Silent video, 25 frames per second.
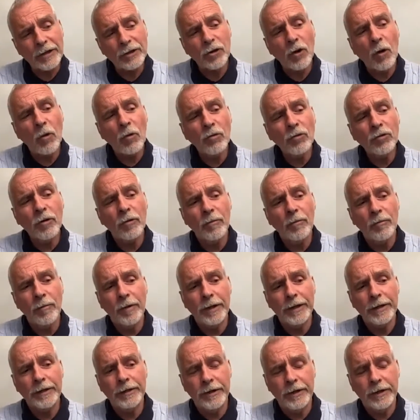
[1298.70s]
dawned on
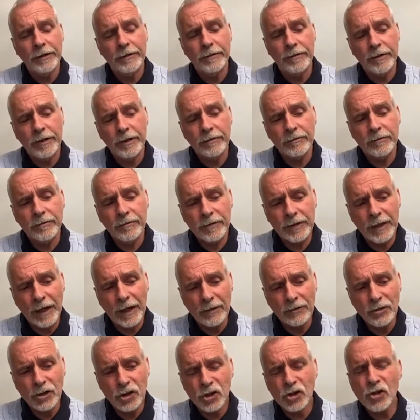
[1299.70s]
me that, you
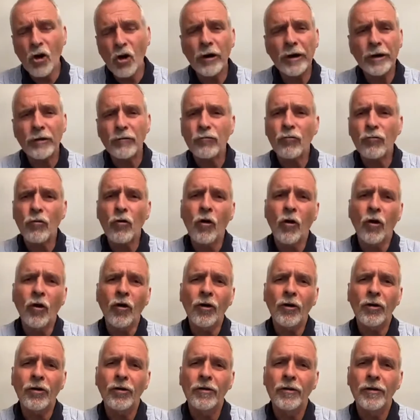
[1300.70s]
know, solid rock
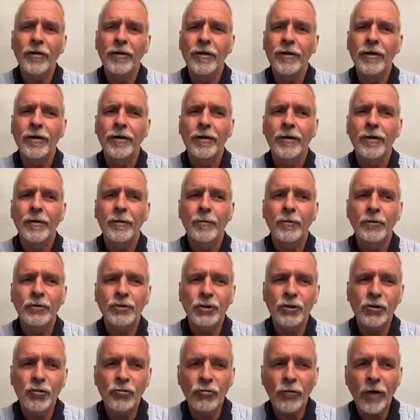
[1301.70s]
was
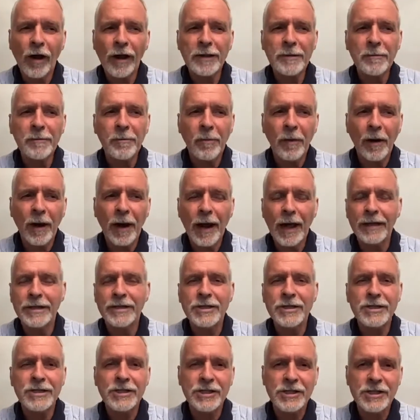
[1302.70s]
a great
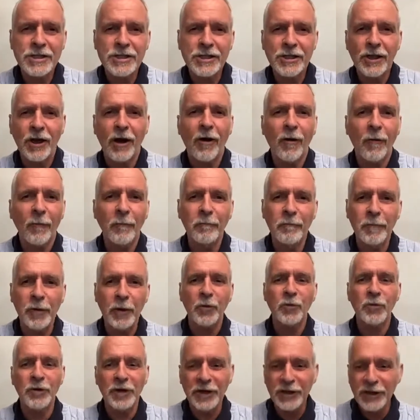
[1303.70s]
place to start
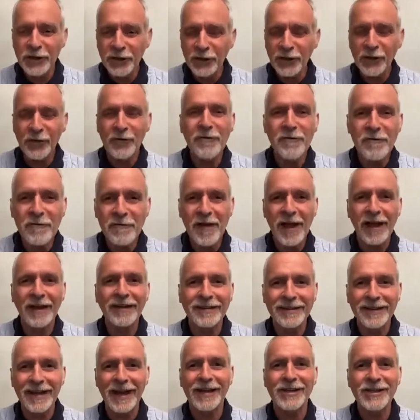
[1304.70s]
building new
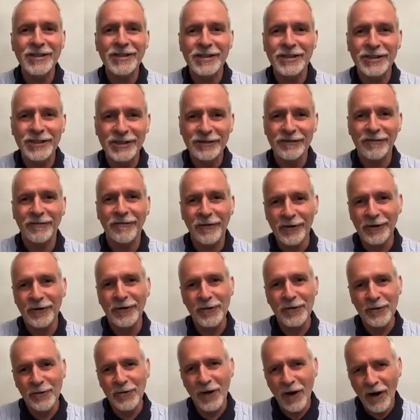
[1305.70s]
foundations for a
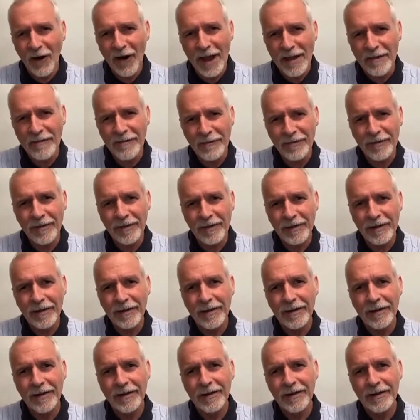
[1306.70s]
new life.
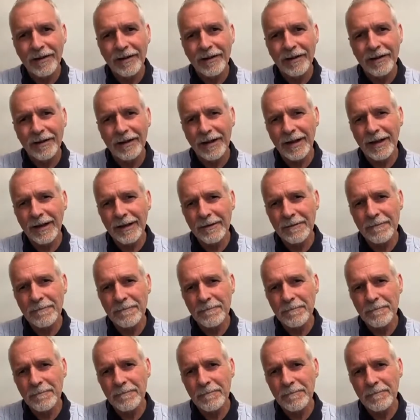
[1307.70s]
Yeah.
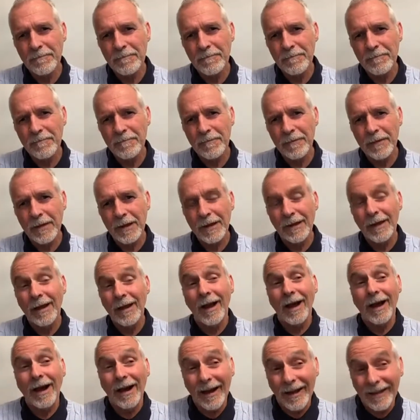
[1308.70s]

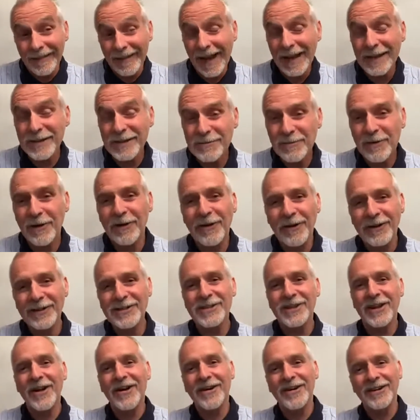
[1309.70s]
And that's where I
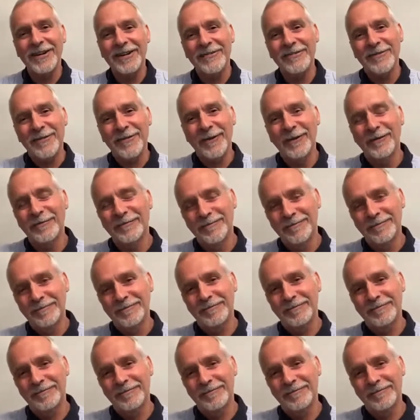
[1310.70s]
started from.